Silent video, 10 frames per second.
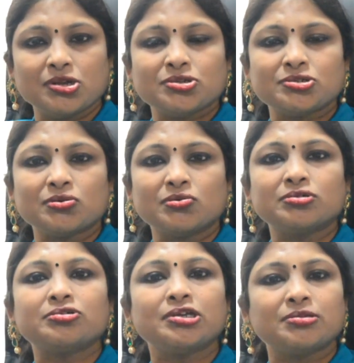So
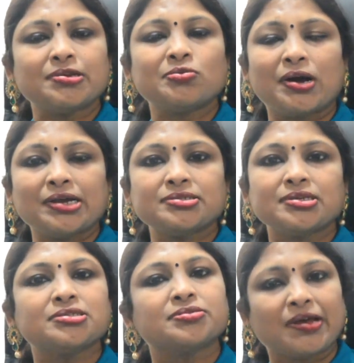treatment wise,
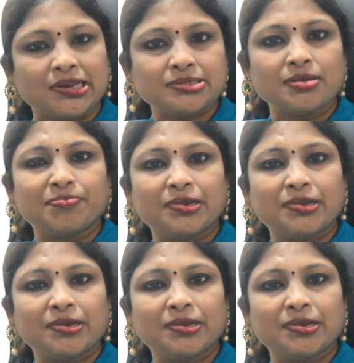it's very simple.